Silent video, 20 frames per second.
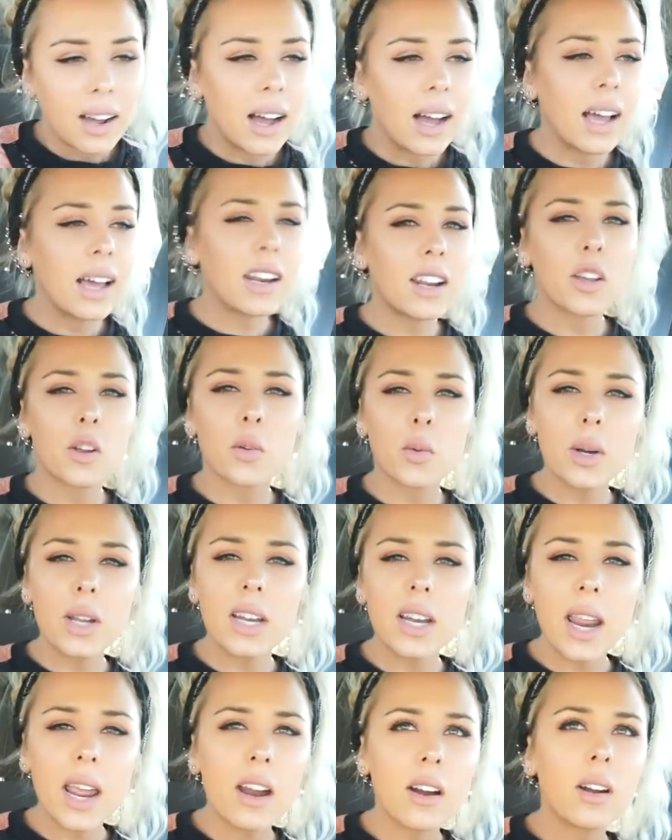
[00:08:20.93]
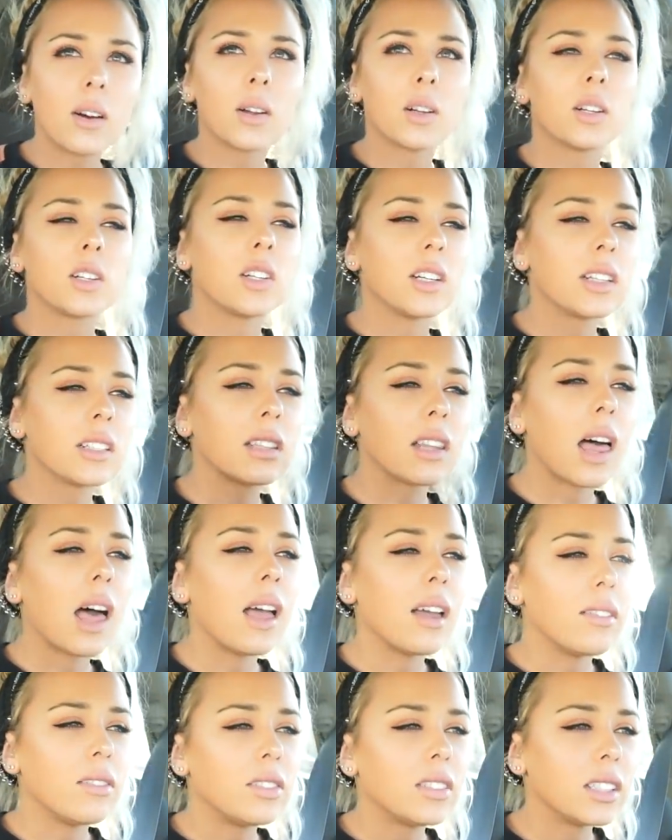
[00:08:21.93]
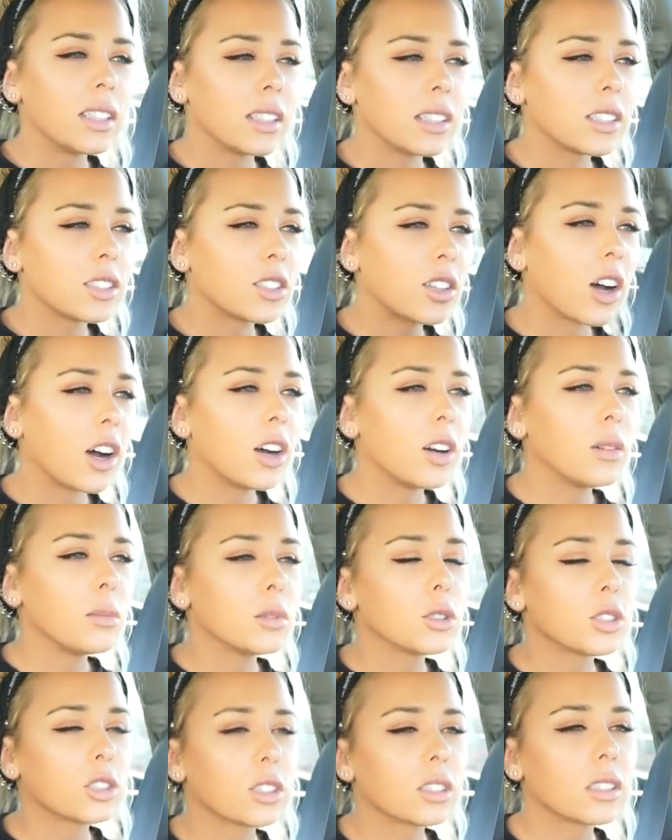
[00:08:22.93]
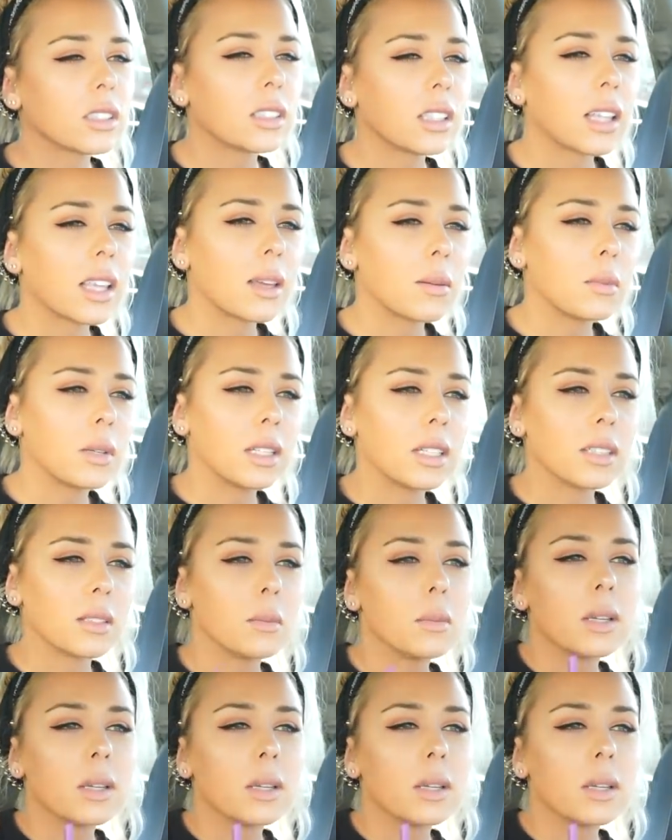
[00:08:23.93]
I had a green arrow to turn left and this car almost just slammed into